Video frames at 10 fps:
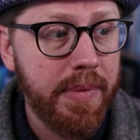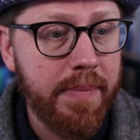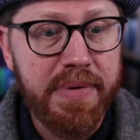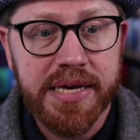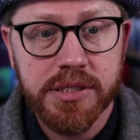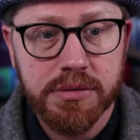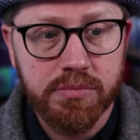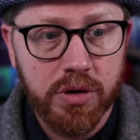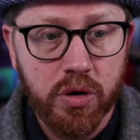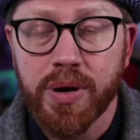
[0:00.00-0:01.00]
it makes
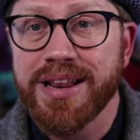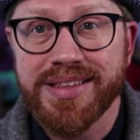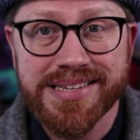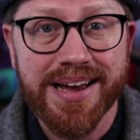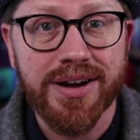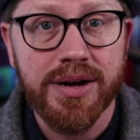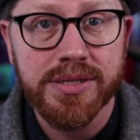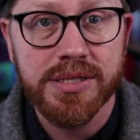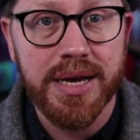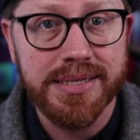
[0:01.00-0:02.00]
creating these icons